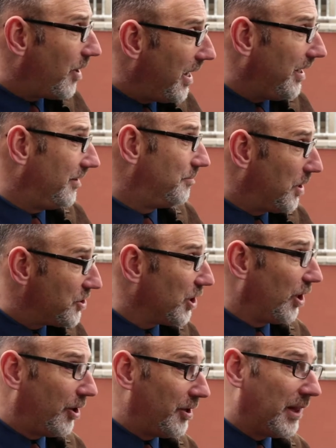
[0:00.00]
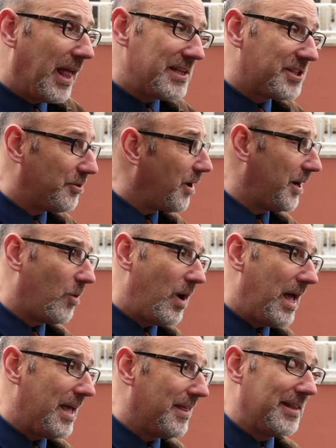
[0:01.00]
right? Yeah, because you learned a lesson right definitely.
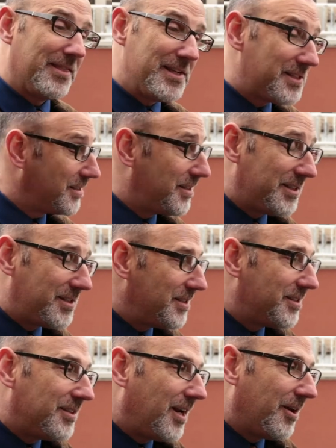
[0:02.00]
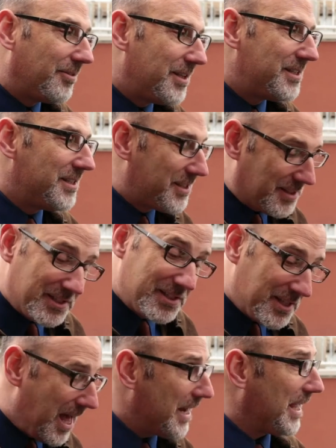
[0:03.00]
away that this this is you know this is this is
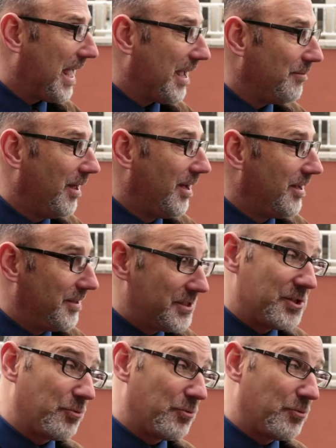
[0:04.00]
not a game. Yes. This